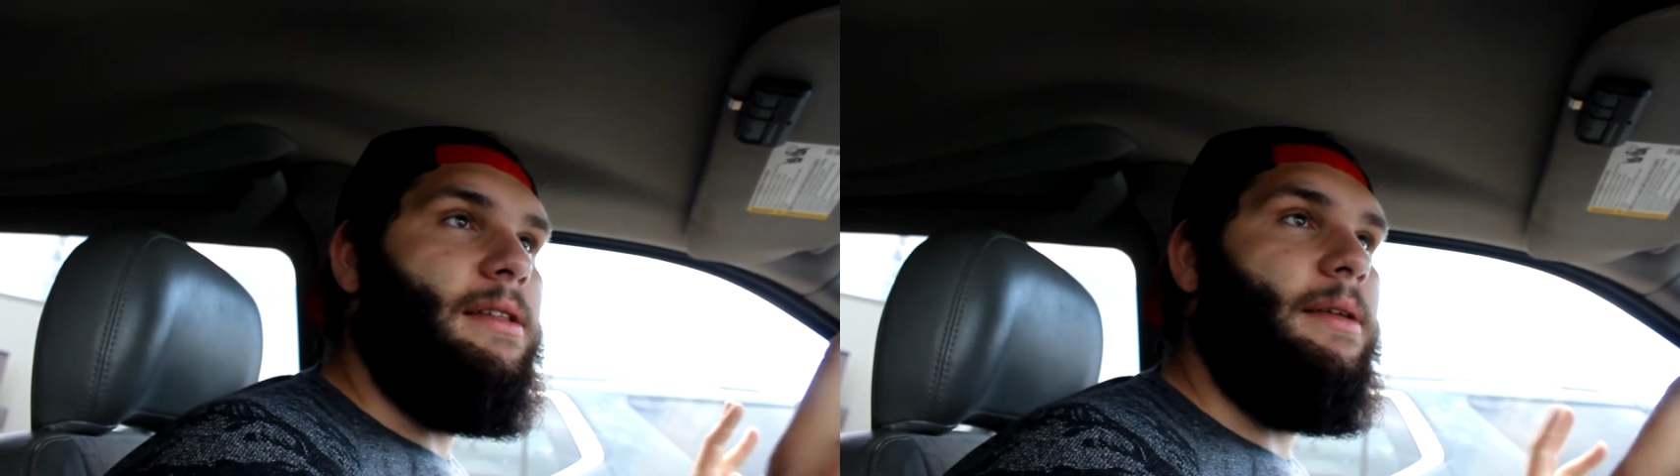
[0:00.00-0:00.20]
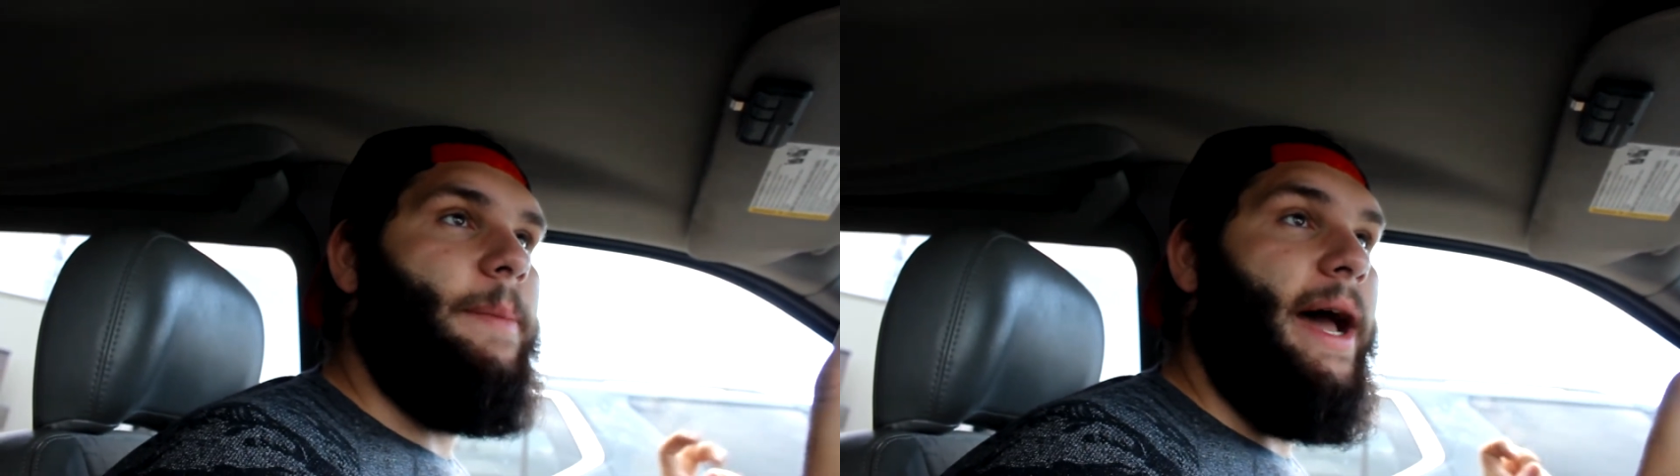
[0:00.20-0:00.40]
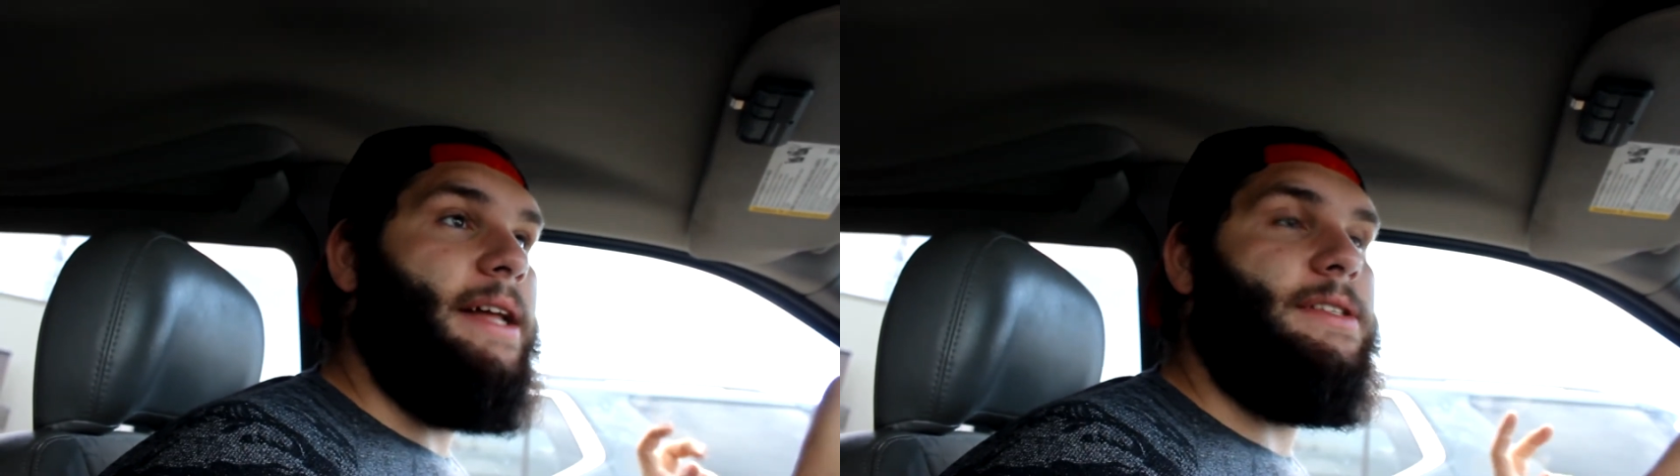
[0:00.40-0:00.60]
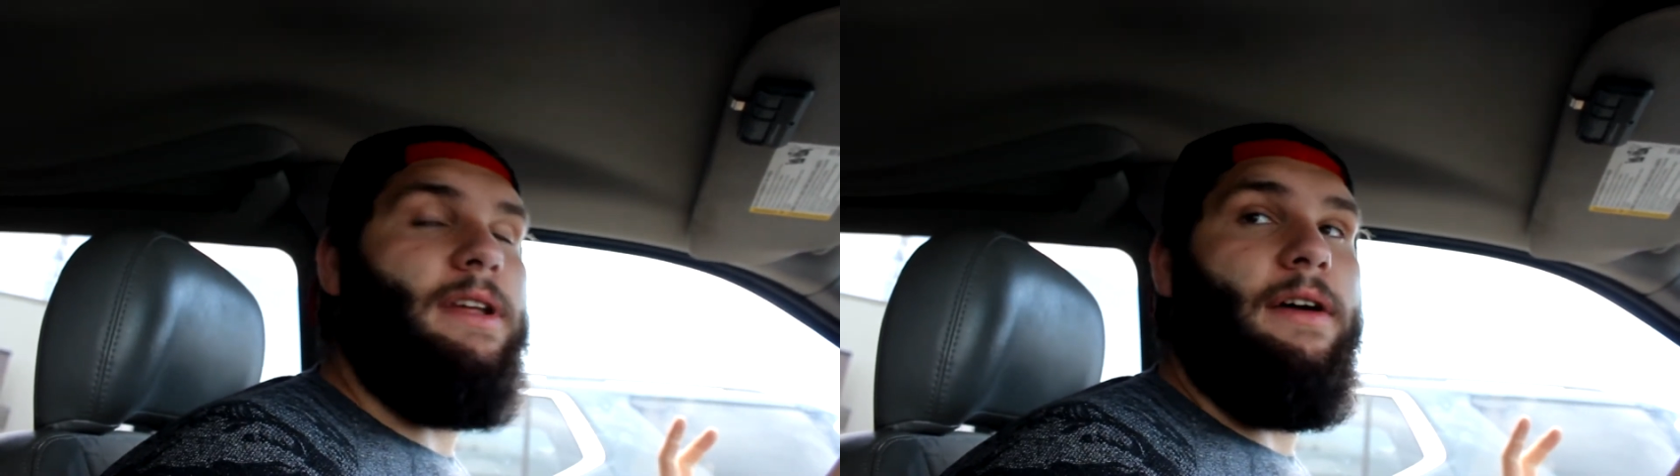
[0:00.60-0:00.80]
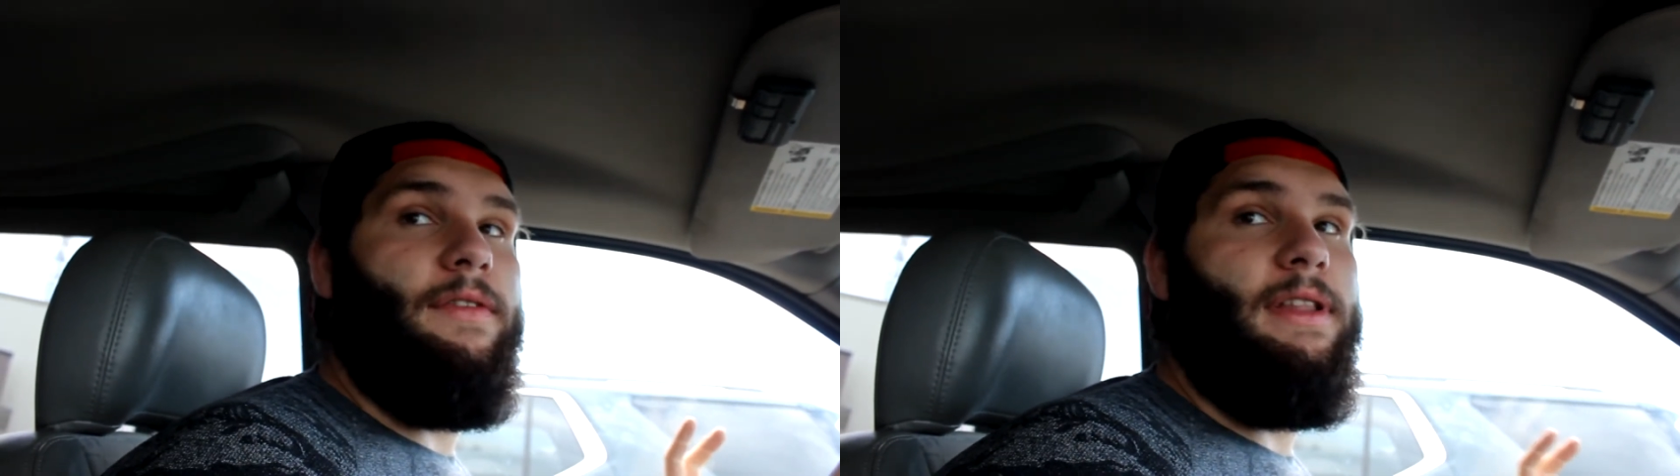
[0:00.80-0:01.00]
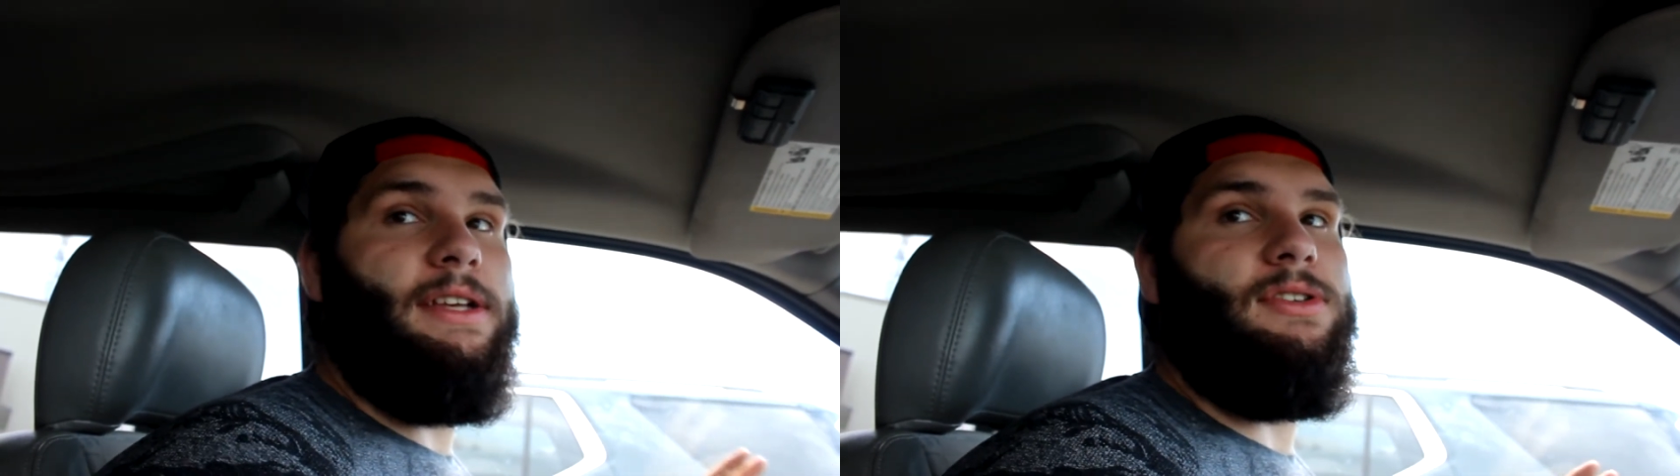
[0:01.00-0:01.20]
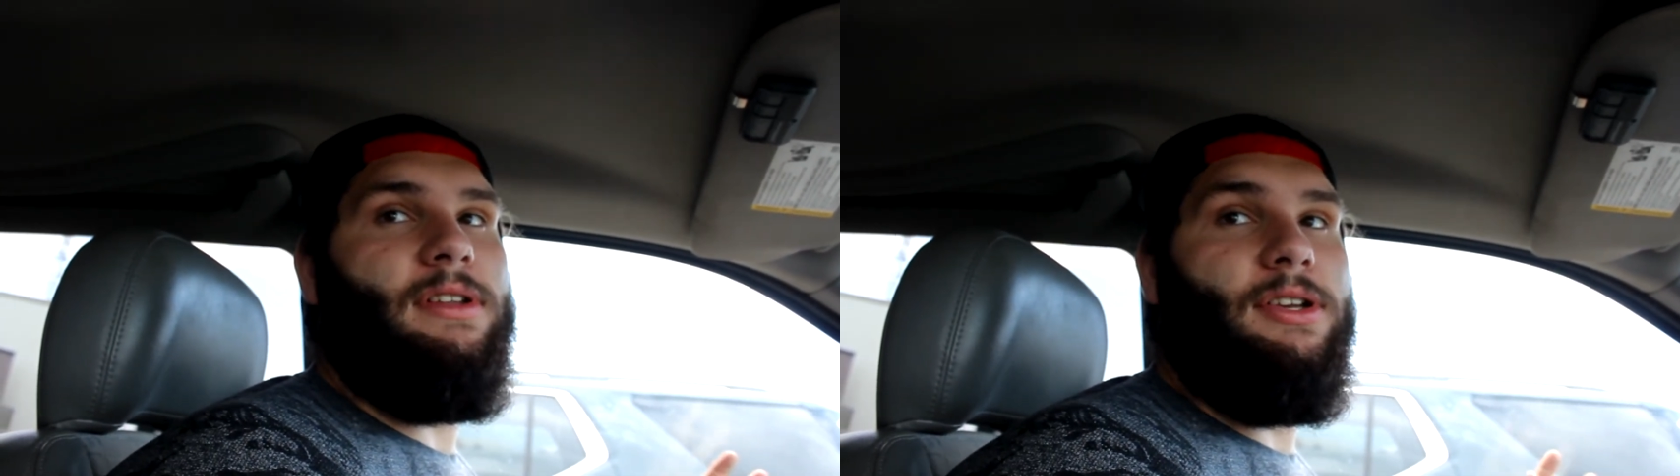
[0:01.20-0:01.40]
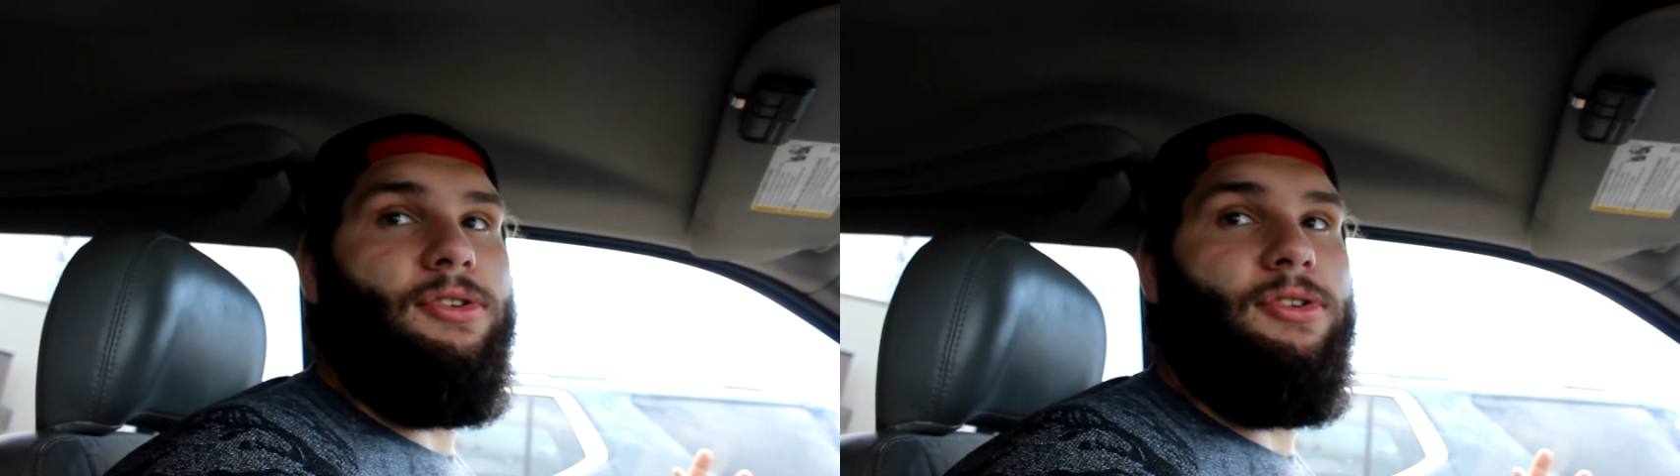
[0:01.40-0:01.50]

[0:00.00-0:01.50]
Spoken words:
the bad stuff unless you're on a